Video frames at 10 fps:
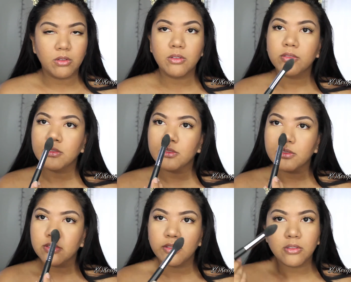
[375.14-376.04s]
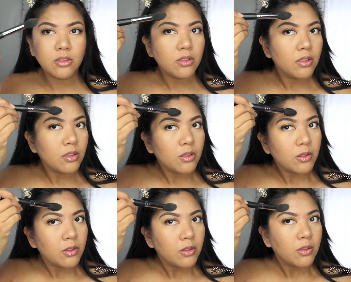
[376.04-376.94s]

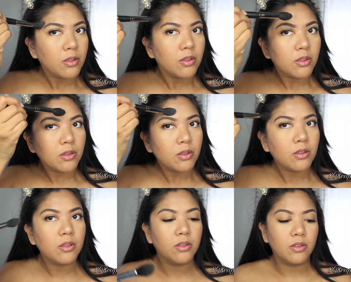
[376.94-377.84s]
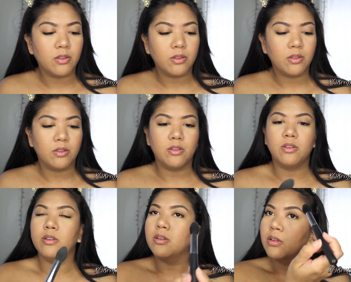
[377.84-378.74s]

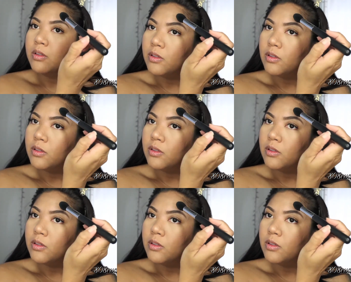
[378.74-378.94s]
(silence)